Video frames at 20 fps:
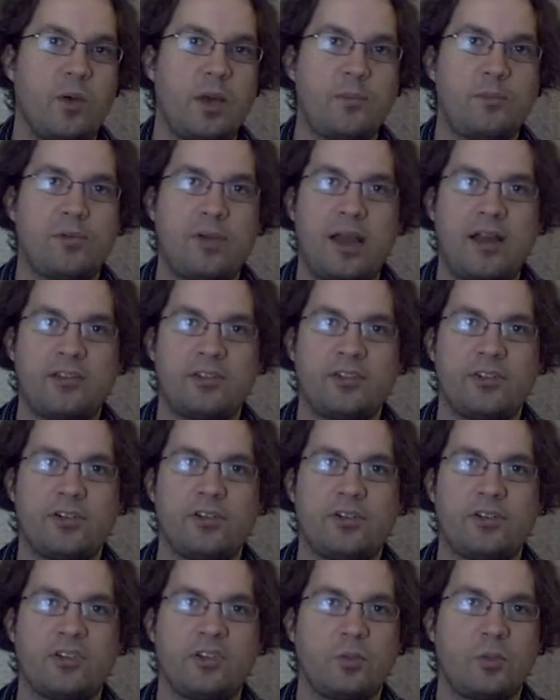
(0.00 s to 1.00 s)
web
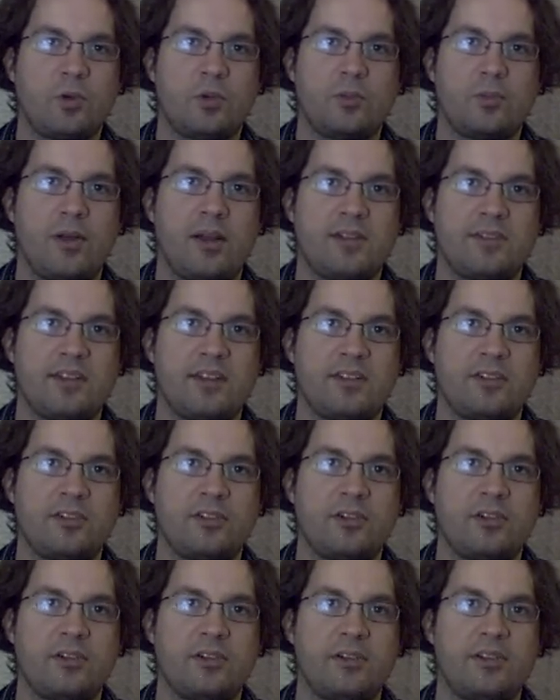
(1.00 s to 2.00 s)
browsers, word
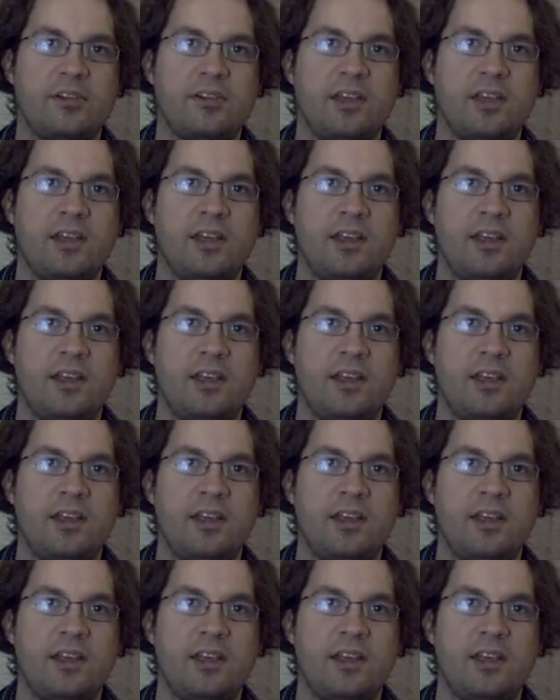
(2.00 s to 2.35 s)
processors,